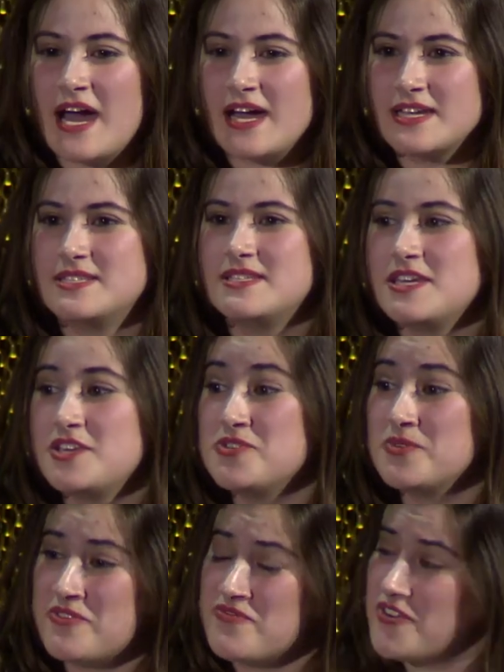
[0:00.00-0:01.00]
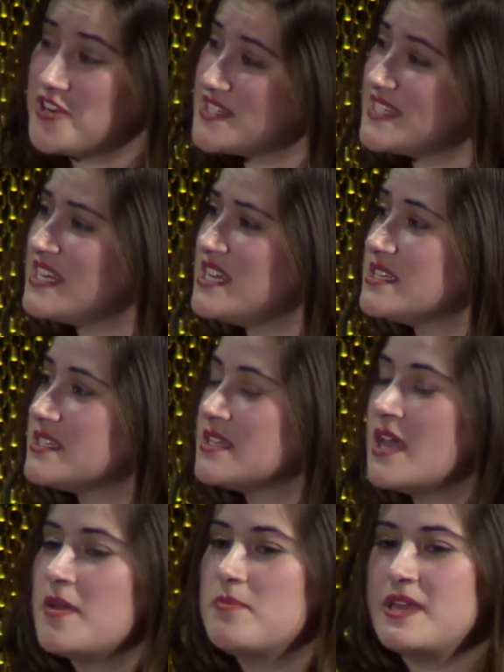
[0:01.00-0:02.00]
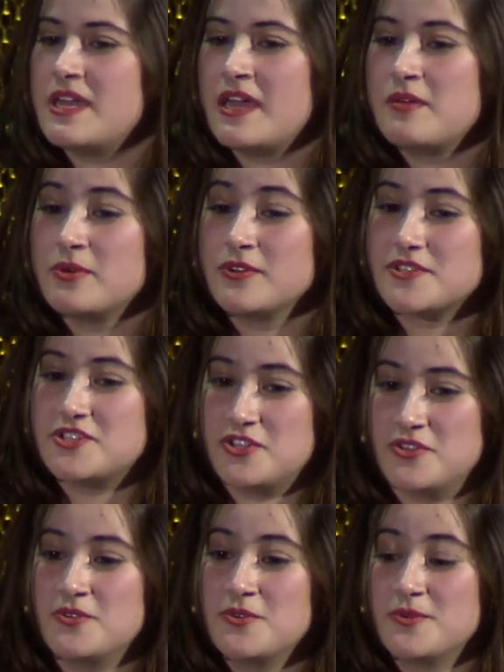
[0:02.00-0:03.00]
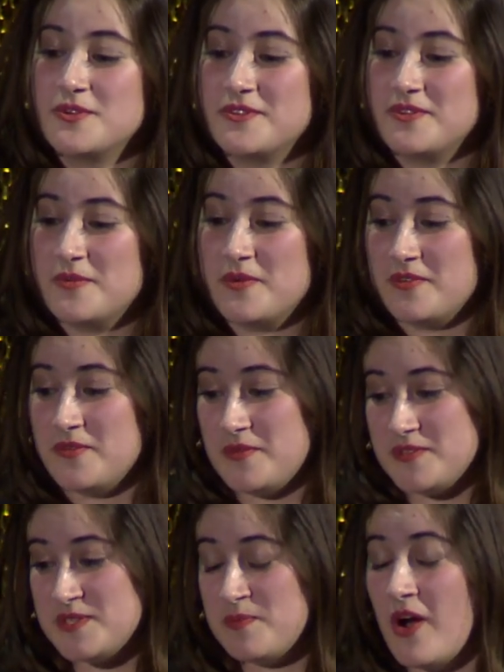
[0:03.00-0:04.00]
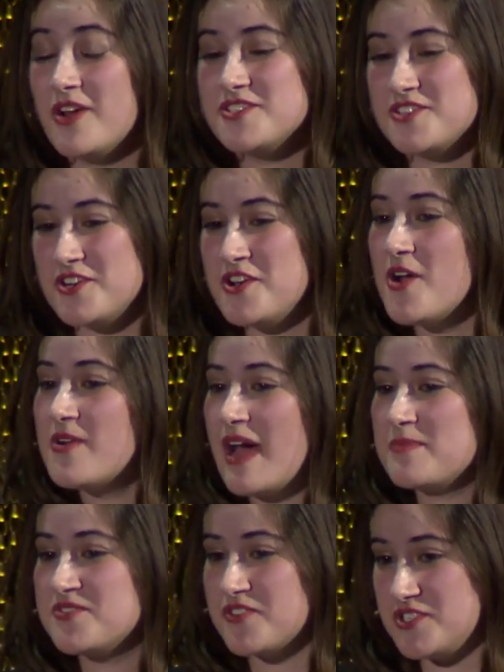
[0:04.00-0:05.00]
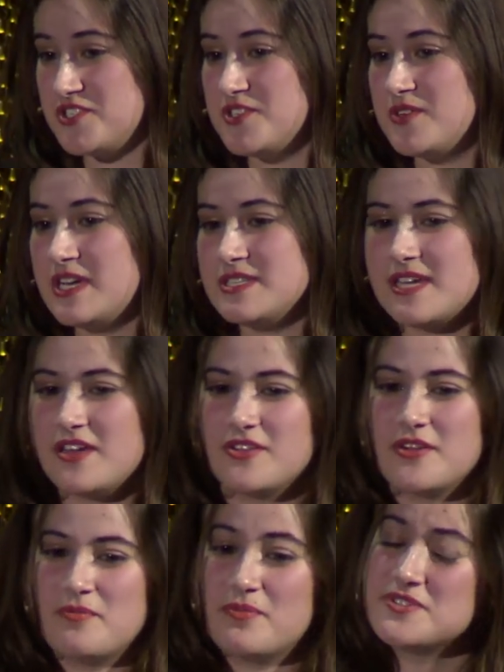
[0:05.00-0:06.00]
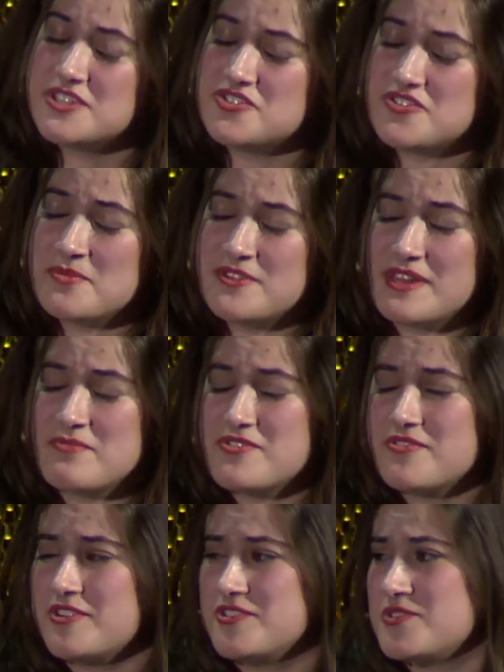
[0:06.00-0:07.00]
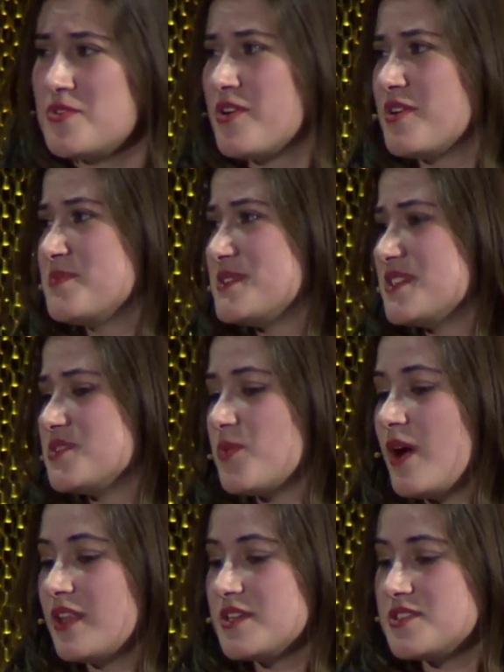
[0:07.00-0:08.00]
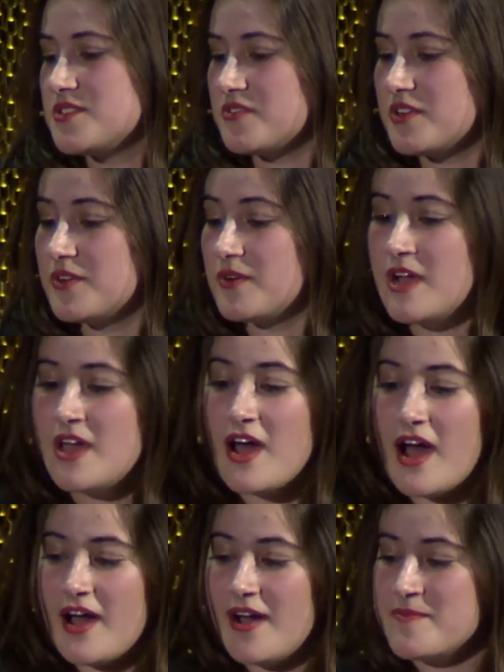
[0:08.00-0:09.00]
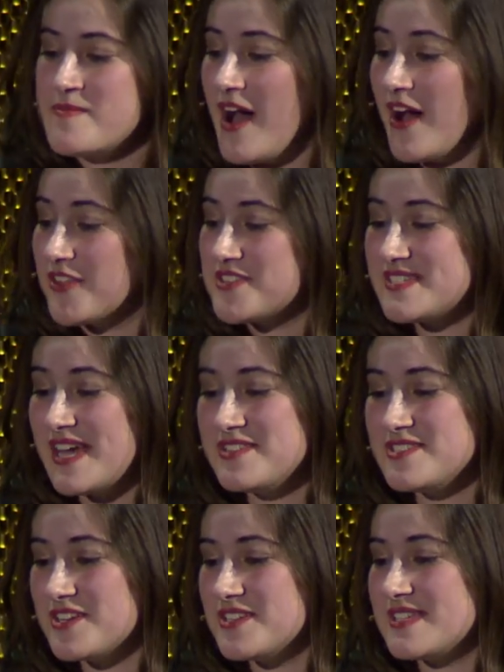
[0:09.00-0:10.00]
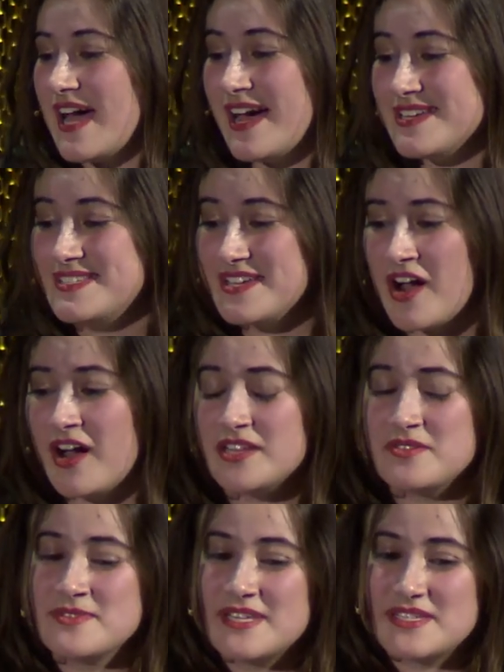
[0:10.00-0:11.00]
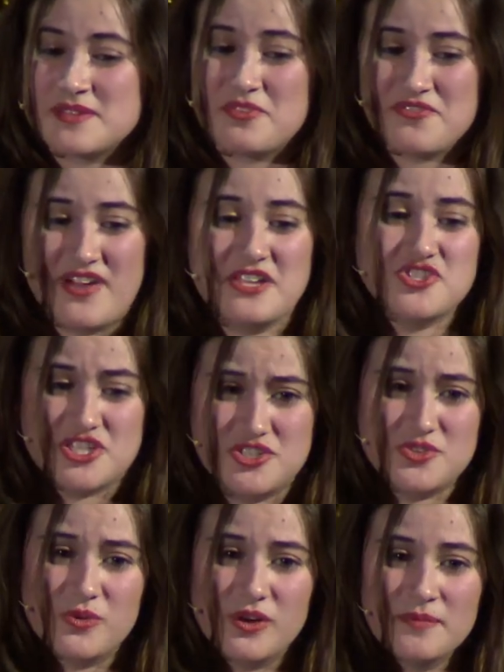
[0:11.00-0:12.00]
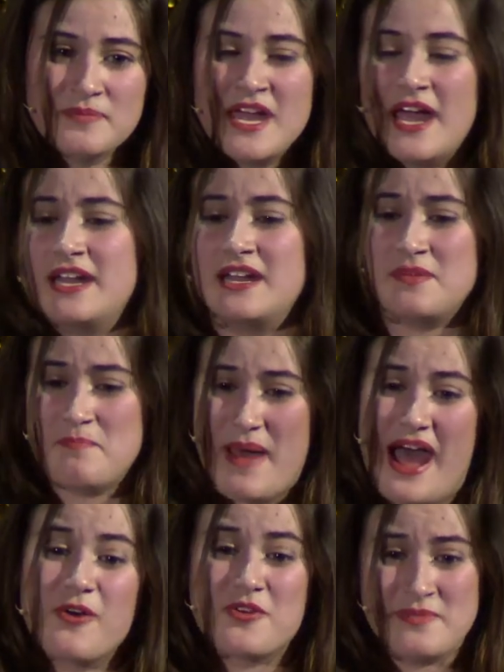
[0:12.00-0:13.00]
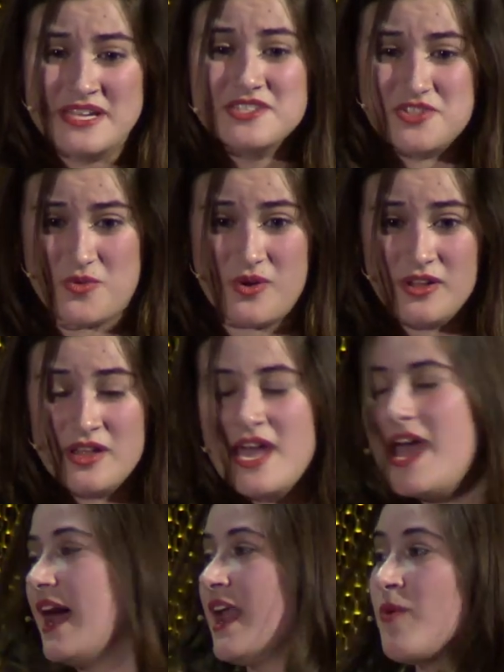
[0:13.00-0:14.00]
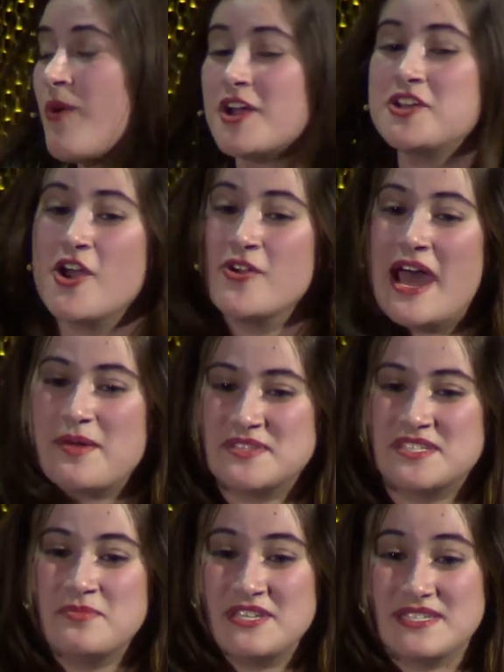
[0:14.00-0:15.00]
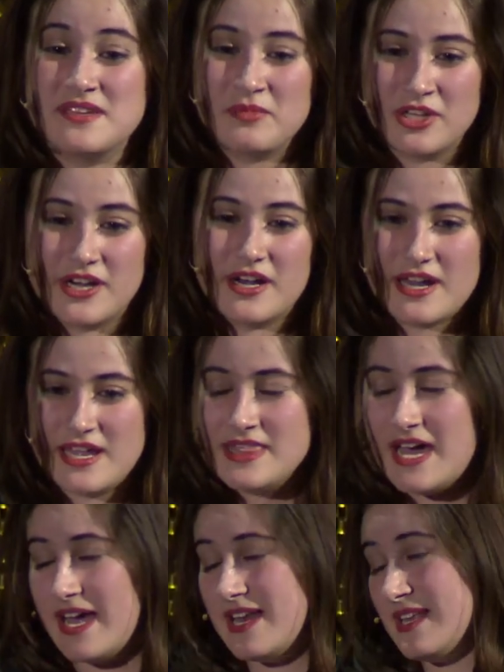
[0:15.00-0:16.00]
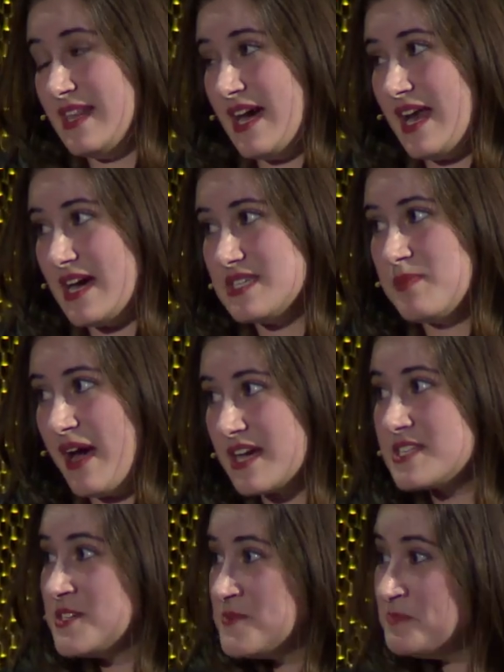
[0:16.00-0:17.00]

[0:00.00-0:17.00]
I see universities being able to sponsor KnoNaps for students, either distribute them through their dorms as well as through um, health centers. I see condoms as a prevention tool and an empowerment tool, and I want KnoNaps to be similar in that, in that aspect.